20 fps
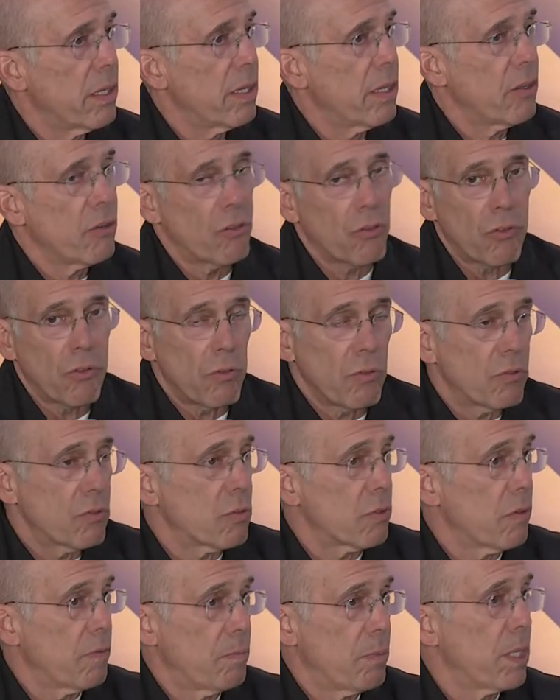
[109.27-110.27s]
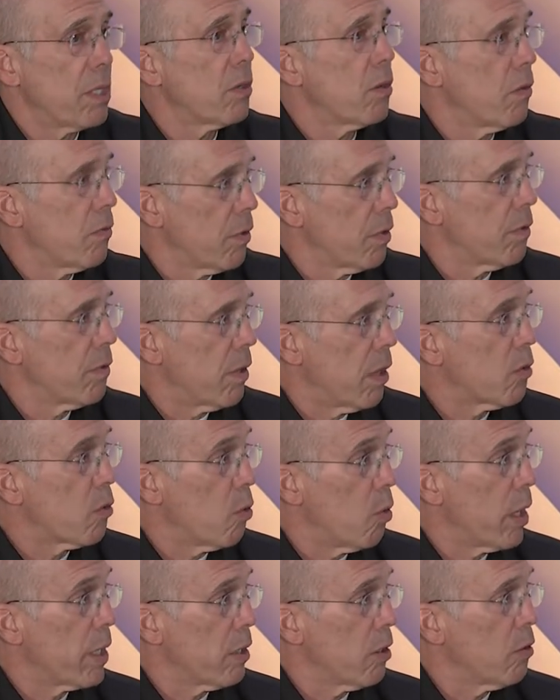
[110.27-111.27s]
has sort of been over a,
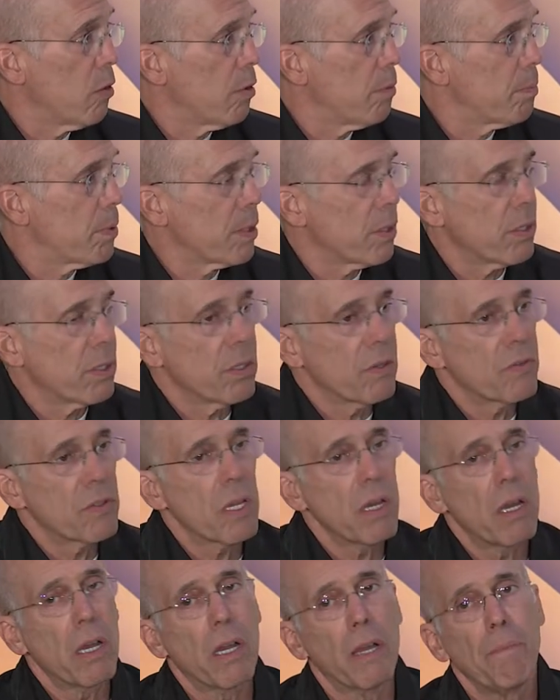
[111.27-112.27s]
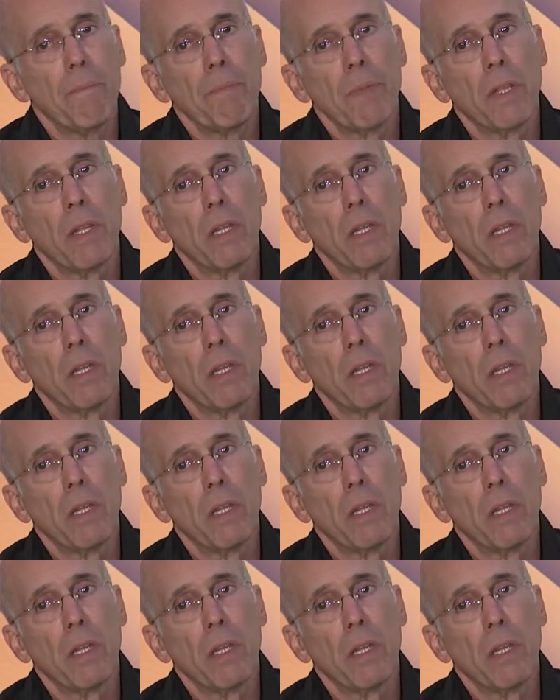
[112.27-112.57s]
quite a long period of time.